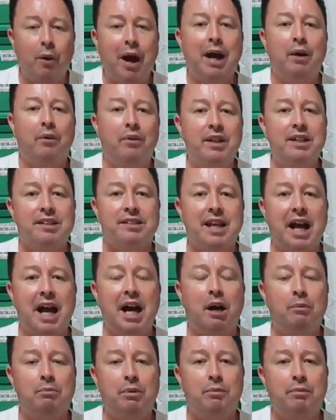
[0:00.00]
Throughout
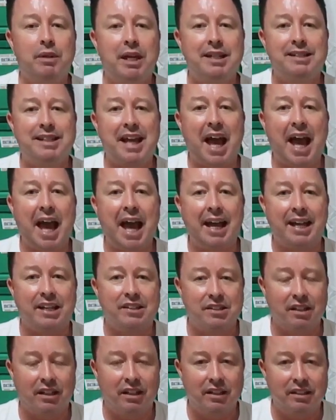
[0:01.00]
this album, there's
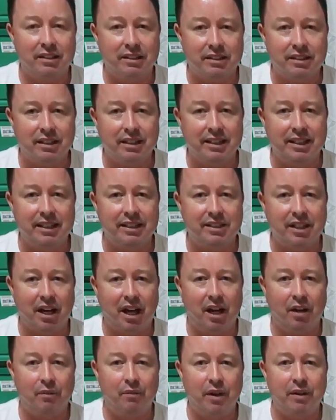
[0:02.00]
excellent
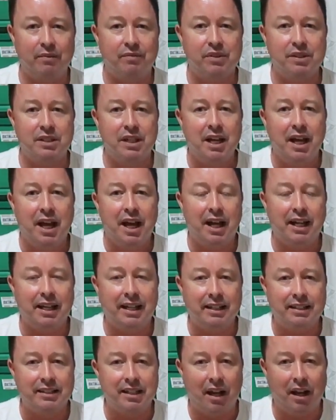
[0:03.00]
guitar riffs
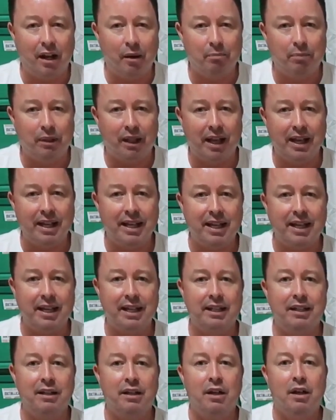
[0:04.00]
and guitar
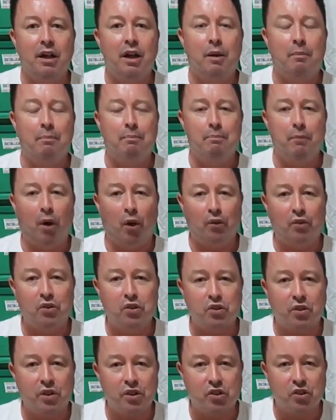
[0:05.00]
playing,
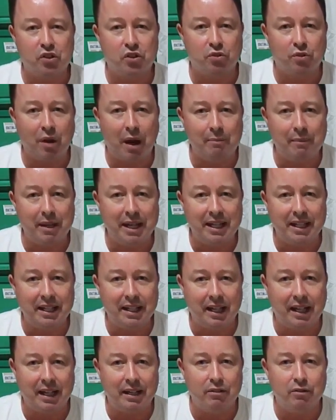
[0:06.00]
monstrous
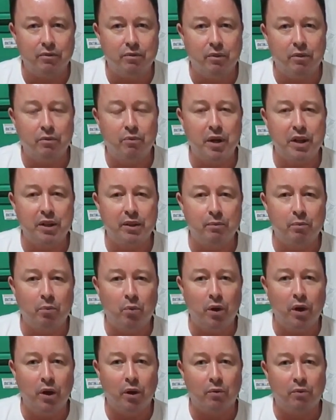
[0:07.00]
drumming and
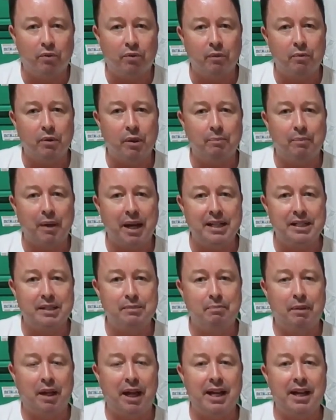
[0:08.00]
rhythm work from the
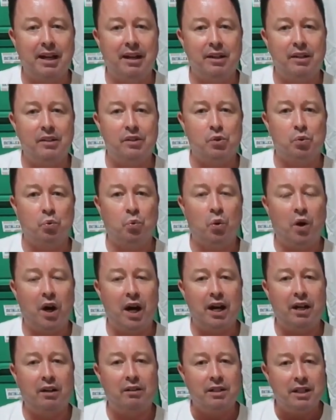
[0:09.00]
bass player as
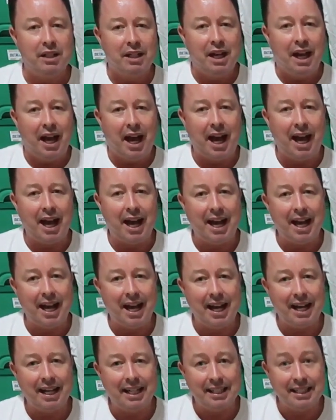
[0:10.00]
well,
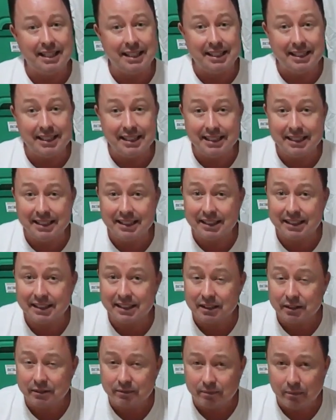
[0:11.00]

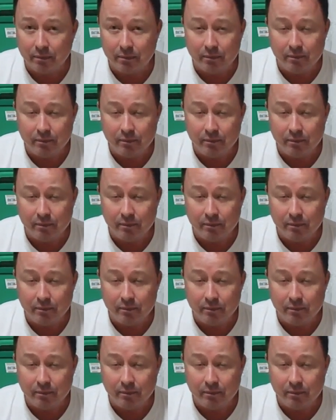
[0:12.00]
and